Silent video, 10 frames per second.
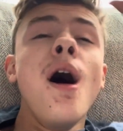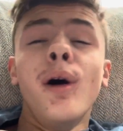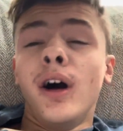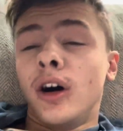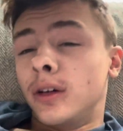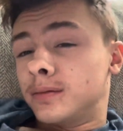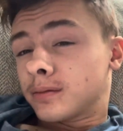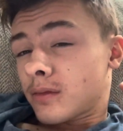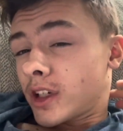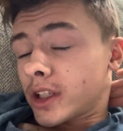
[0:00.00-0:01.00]
Uh,
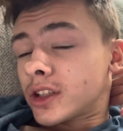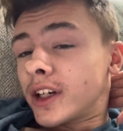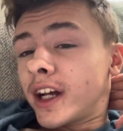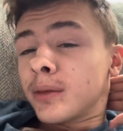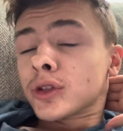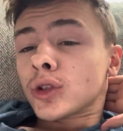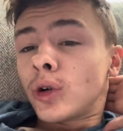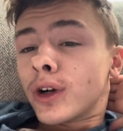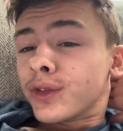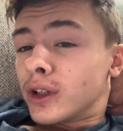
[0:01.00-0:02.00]
yesterday, I'm
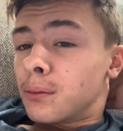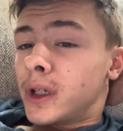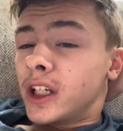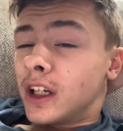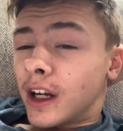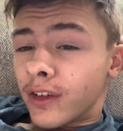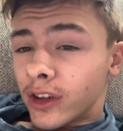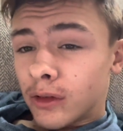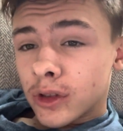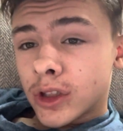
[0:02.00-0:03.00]
sore from the meet.
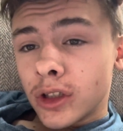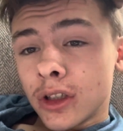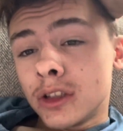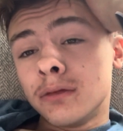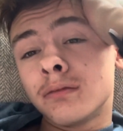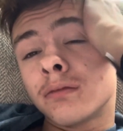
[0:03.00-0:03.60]
Everything was good.